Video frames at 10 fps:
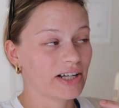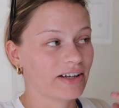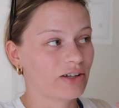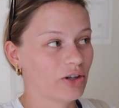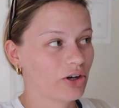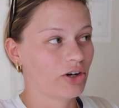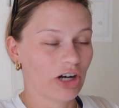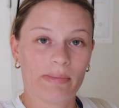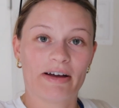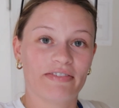like look good
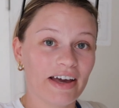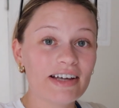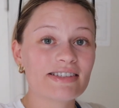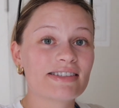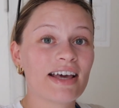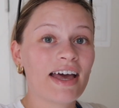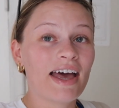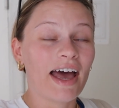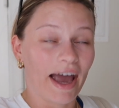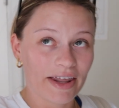on my face.
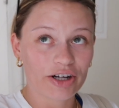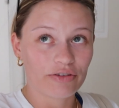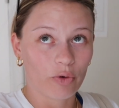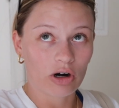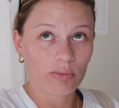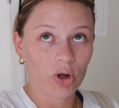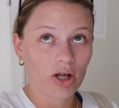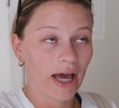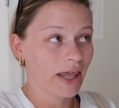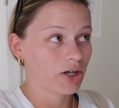And they're
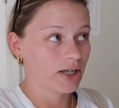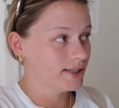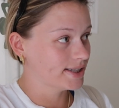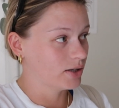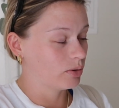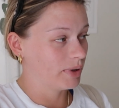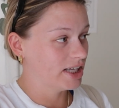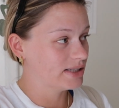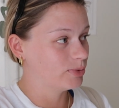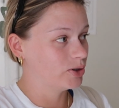affordable and they're easily
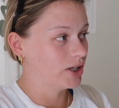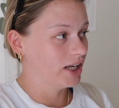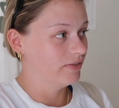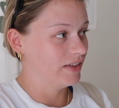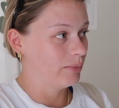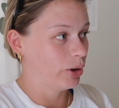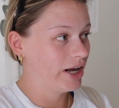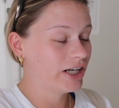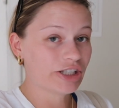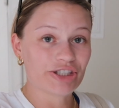replaceable if they
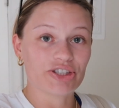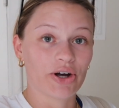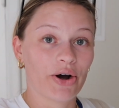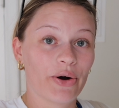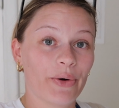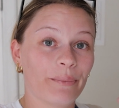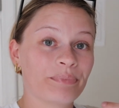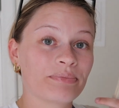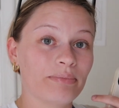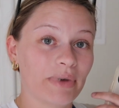break, so
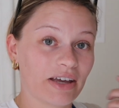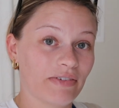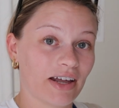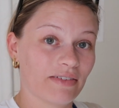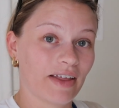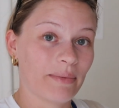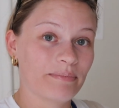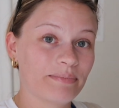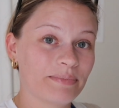big fan of them.